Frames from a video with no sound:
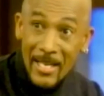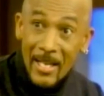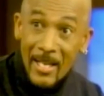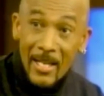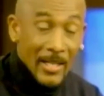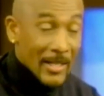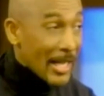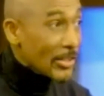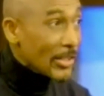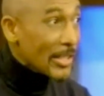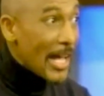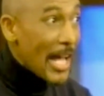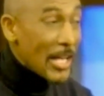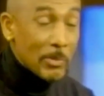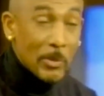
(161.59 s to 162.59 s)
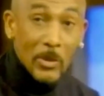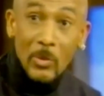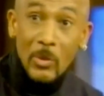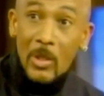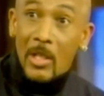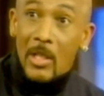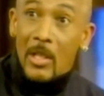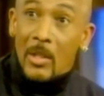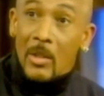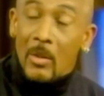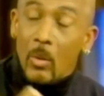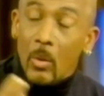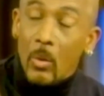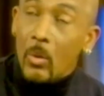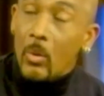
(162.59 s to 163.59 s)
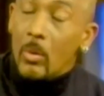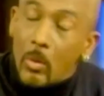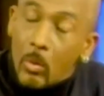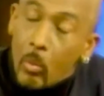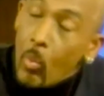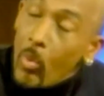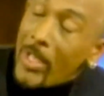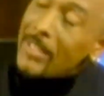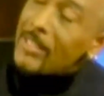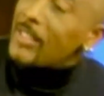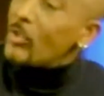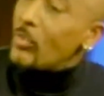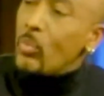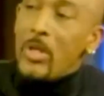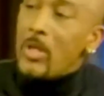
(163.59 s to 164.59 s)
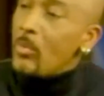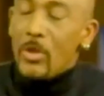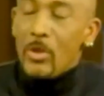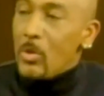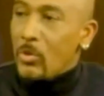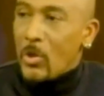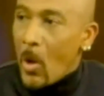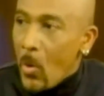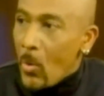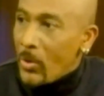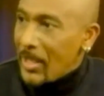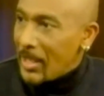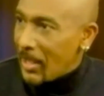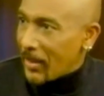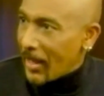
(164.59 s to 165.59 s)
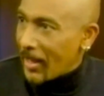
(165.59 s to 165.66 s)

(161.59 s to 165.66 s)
Got you to the hospital. When did when were you told anything?